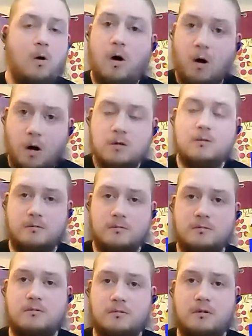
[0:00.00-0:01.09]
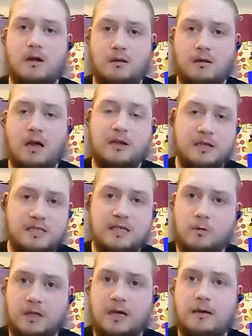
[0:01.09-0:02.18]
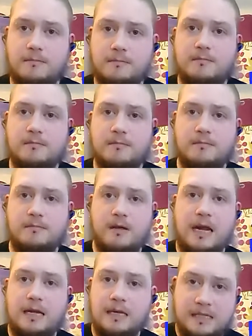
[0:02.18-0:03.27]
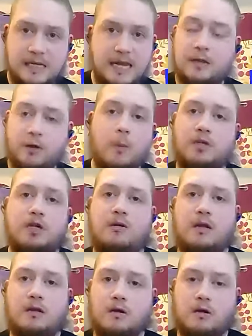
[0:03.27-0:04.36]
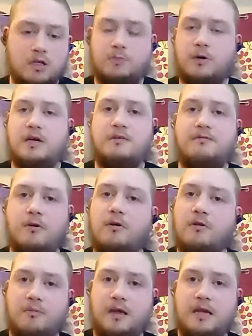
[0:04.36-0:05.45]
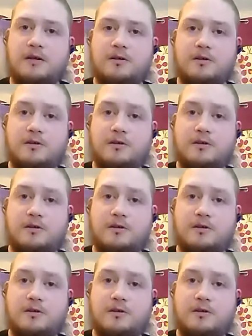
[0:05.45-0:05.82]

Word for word: Or I could deal with it and I could take the opportunity that God has placed in front of me